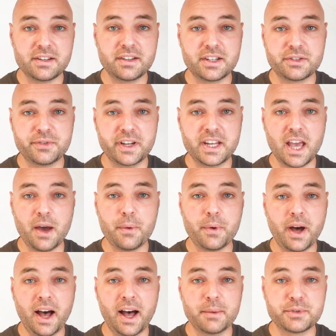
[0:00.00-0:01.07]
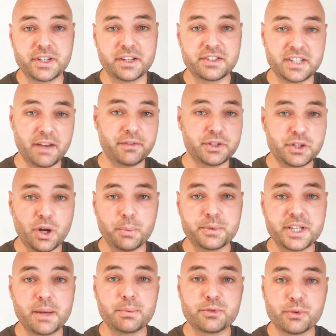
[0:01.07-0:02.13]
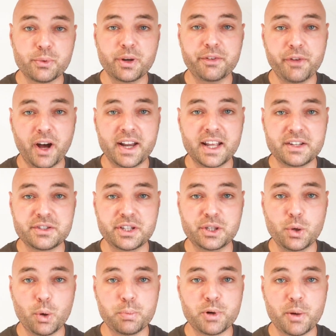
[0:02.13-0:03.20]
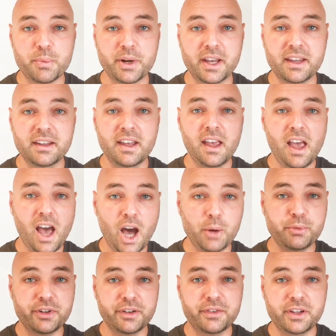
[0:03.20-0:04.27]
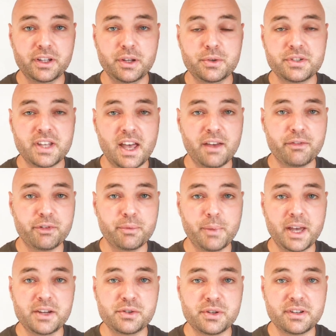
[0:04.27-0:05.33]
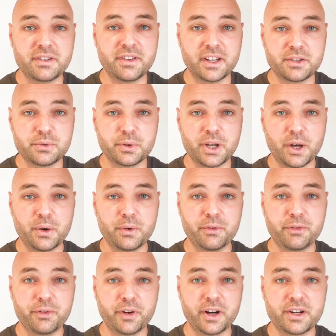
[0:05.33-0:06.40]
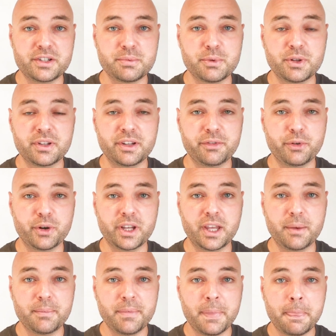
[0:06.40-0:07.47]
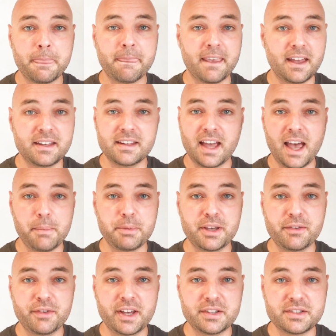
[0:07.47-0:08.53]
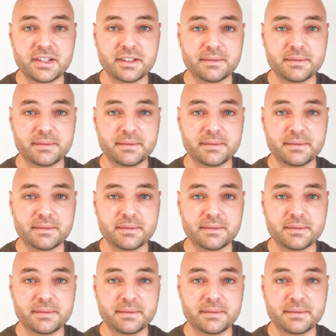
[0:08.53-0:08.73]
me to the end of this video. So 7 top tips for refinancing your property. Hopefully if you use that information, things will go very smoothly for you, and happy